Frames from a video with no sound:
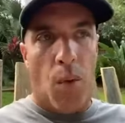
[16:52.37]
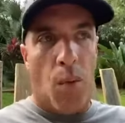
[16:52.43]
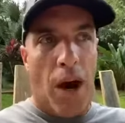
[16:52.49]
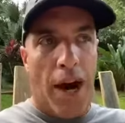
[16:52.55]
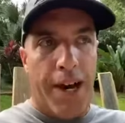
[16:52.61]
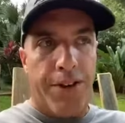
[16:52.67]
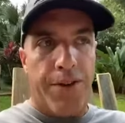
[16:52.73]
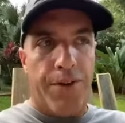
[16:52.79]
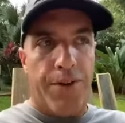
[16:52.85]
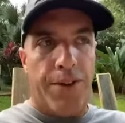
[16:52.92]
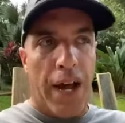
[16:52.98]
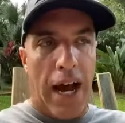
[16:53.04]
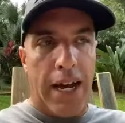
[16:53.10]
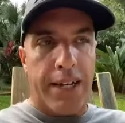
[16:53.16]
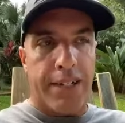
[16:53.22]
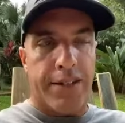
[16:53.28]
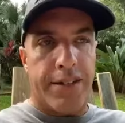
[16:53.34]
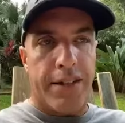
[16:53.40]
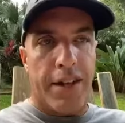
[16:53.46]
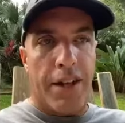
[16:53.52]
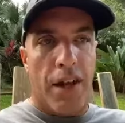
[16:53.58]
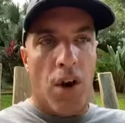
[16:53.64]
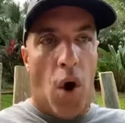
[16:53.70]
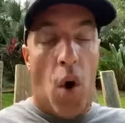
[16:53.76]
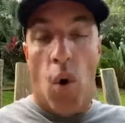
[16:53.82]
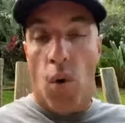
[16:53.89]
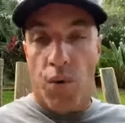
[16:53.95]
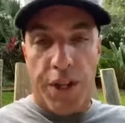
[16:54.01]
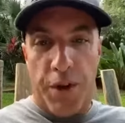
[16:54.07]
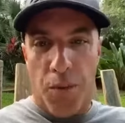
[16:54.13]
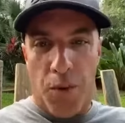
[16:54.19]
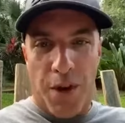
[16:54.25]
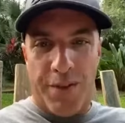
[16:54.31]
Why do diets
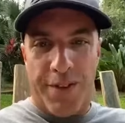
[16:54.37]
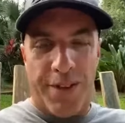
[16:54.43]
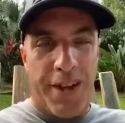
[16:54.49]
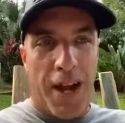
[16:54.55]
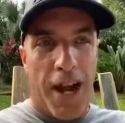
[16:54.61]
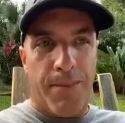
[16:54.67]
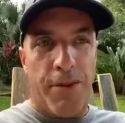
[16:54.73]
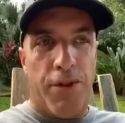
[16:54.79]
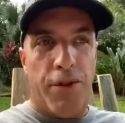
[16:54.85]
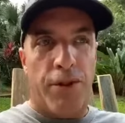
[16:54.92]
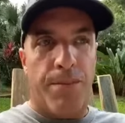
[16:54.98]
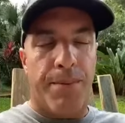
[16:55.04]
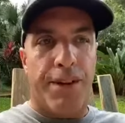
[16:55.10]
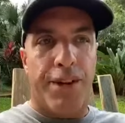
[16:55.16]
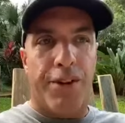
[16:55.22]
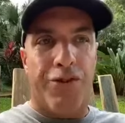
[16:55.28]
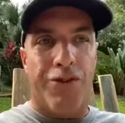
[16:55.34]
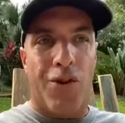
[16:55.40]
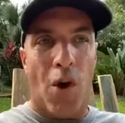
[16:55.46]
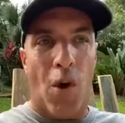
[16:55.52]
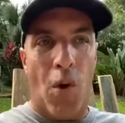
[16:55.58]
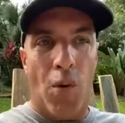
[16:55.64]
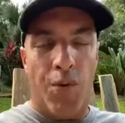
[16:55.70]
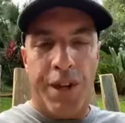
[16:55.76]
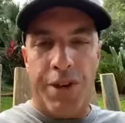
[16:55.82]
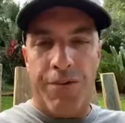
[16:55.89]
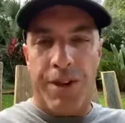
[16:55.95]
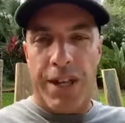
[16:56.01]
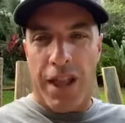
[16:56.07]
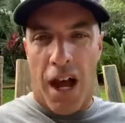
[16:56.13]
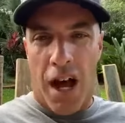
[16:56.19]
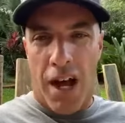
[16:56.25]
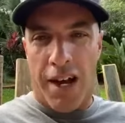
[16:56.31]
only work the time you do them? Because you're only
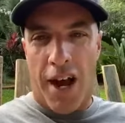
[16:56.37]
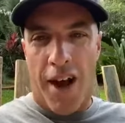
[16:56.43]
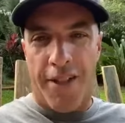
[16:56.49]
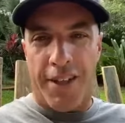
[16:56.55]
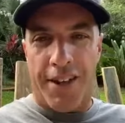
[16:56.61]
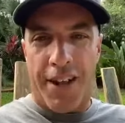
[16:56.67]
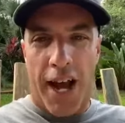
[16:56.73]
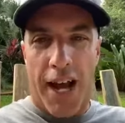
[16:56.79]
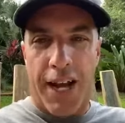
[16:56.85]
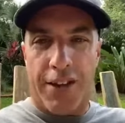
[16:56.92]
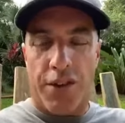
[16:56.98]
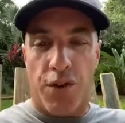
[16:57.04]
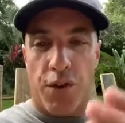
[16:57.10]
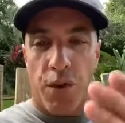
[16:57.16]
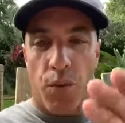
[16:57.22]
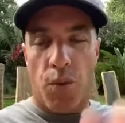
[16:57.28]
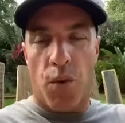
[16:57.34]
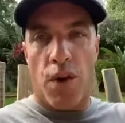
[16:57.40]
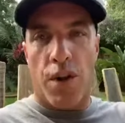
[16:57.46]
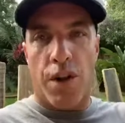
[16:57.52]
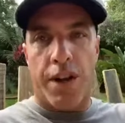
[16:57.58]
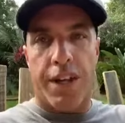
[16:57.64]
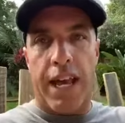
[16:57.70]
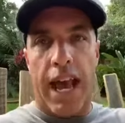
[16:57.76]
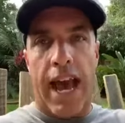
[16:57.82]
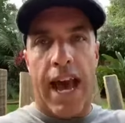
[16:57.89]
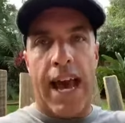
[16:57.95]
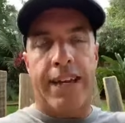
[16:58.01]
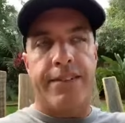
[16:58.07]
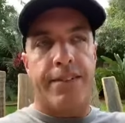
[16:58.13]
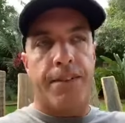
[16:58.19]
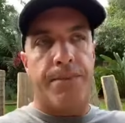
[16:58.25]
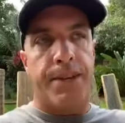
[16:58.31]
relying on the diet to do the work. You
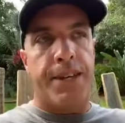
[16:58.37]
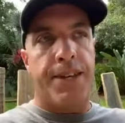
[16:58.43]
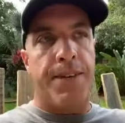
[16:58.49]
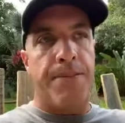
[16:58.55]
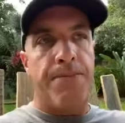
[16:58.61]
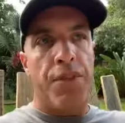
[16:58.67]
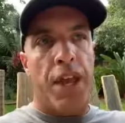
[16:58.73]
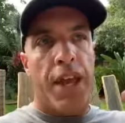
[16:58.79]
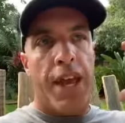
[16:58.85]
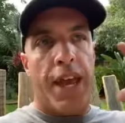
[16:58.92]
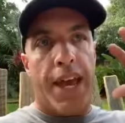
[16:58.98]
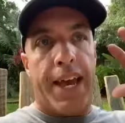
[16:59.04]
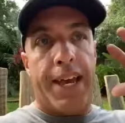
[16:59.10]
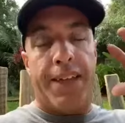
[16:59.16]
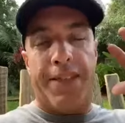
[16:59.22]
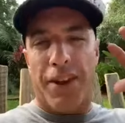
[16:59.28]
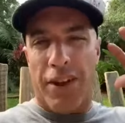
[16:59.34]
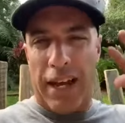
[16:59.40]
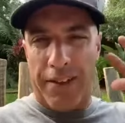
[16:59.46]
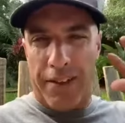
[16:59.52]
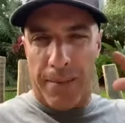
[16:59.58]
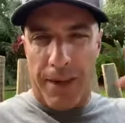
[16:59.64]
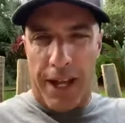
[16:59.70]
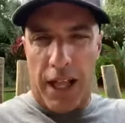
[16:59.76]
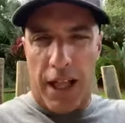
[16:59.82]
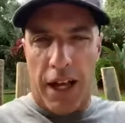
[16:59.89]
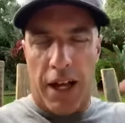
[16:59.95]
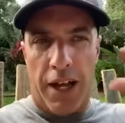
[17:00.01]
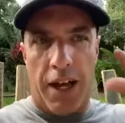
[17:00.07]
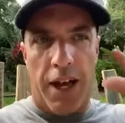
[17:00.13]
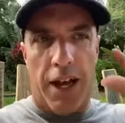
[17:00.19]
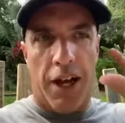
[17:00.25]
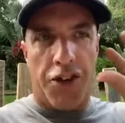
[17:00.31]
has to be a there has to be a,
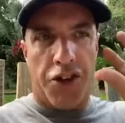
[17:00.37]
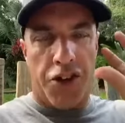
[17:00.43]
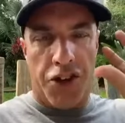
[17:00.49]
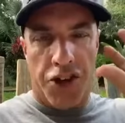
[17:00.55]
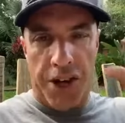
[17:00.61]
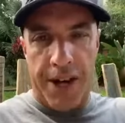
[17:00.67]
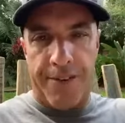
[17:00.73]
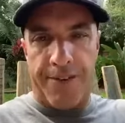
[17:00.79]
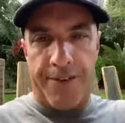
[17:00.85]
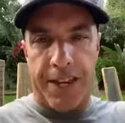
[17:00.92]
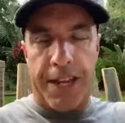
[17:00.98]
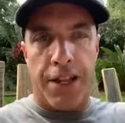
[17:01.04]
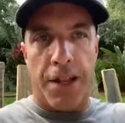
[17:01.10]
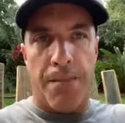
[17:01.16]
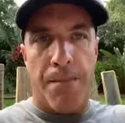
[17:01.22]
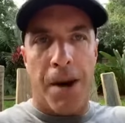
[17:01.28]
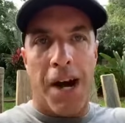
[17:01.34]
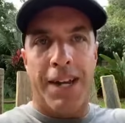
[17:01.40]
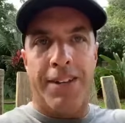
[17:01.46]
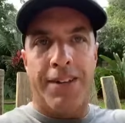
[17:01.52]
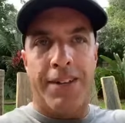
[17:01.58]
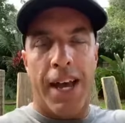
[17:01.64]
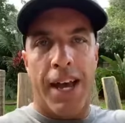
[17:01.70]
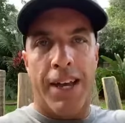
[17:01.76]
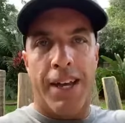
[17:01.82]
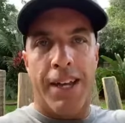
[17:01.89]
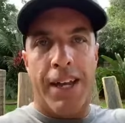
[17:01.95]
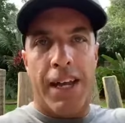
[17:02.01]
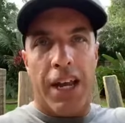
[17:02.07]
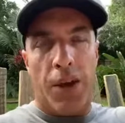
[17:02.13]
a, a shift in the mindset.